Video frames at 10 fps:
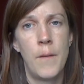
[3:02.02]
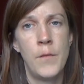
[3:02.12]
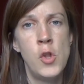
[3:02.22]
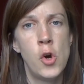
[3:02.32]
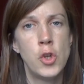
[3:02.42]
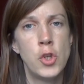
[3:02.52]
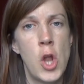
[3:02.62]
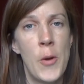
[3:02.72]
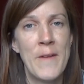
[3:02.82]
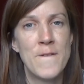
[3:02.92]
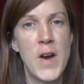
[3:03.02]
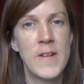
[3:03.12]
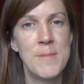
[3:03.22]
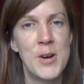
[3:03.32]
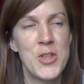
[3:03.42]
not knowing
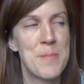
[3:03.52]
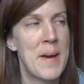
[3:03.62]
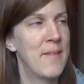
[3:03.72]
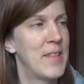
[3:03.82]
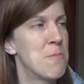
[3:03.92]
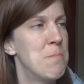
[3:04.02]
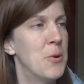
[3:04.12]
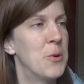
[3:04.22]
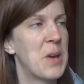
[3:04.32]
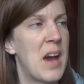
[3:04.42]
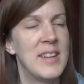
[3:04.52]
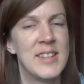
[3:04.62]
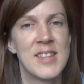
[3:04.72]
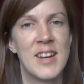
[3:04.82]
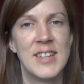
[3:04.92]
very much about this book, I
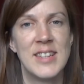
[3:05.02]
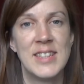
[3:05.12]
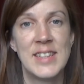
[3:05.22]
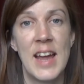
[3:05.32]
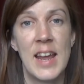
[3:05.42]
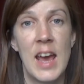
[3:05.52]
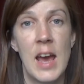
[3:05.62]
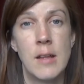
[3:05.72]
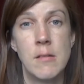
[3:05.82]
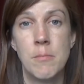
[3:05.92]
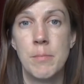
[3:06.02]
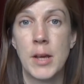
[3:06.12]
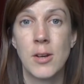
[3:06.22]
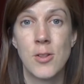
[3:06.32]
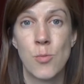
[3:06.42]
decided to get it,
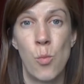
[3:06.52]
because